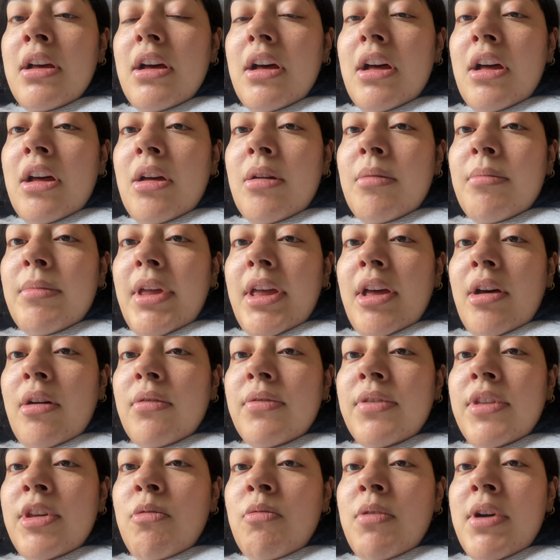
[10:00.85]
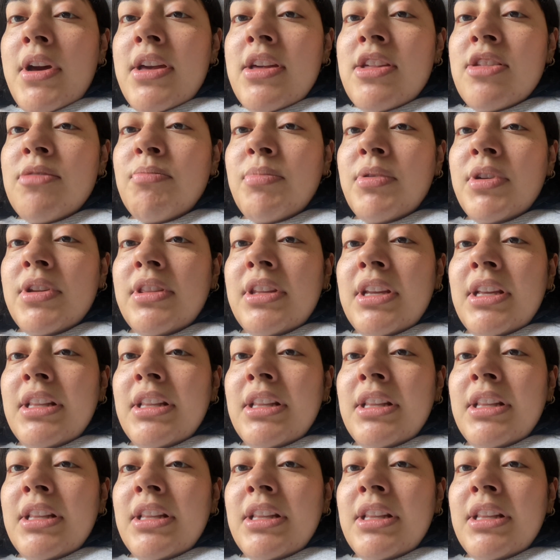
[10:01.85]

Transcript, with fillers: um, healthy-wise, but they're